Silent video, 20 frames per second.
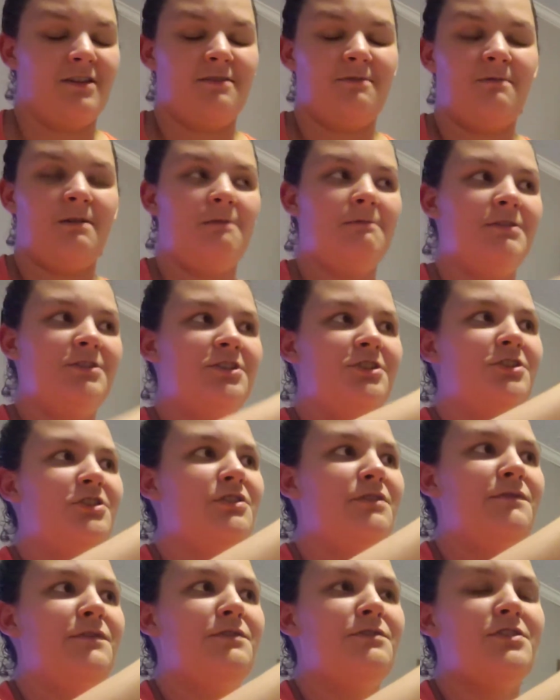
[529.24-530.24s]
What would you do
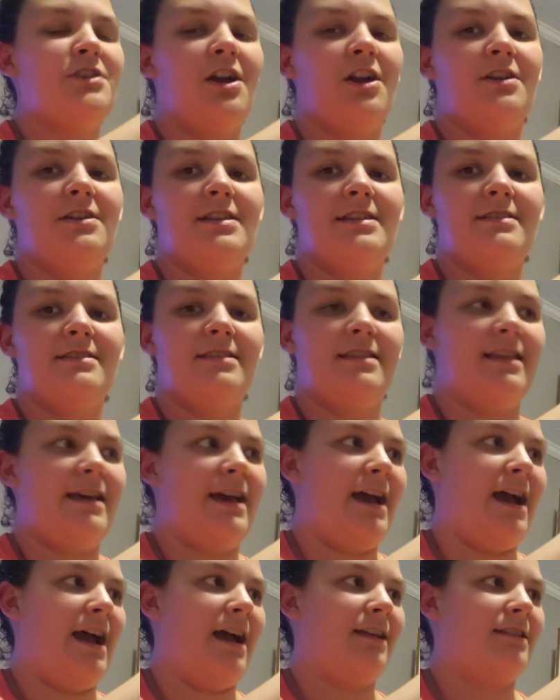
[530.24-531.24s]
if you turned into
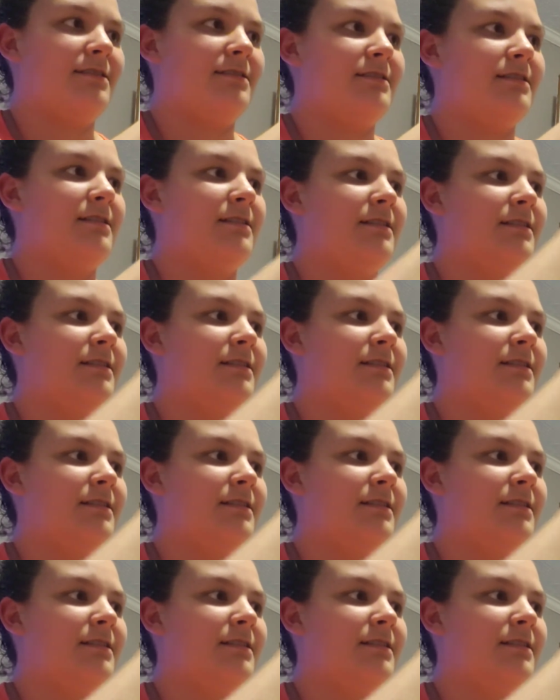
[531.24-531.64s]
that?